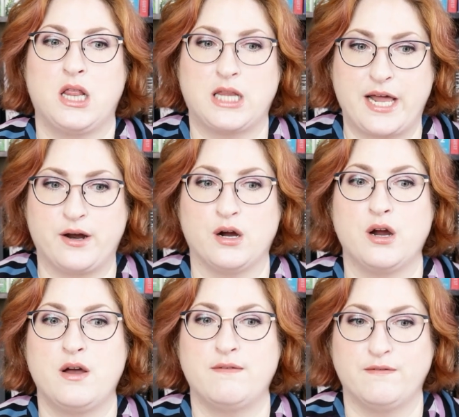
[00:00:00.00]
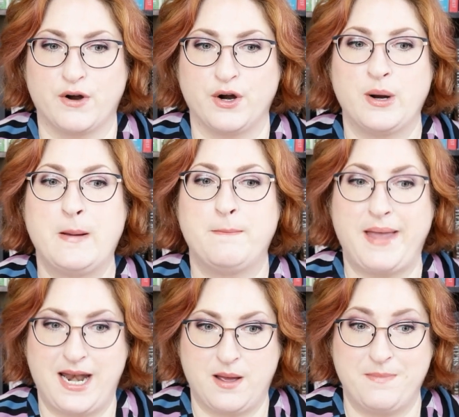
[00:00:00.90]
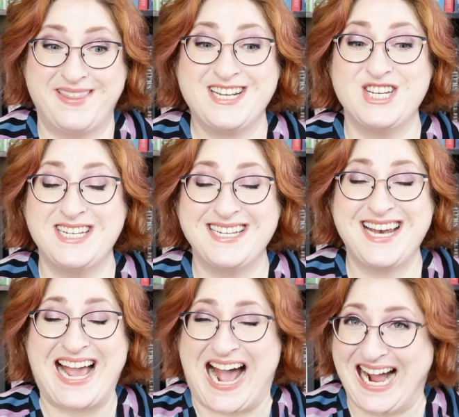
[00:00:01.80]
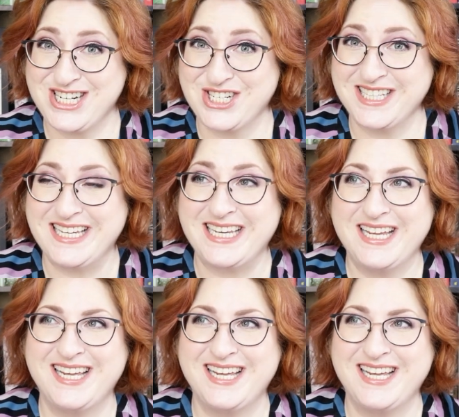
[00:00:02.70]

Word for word: letter verbatim, that she didn't actually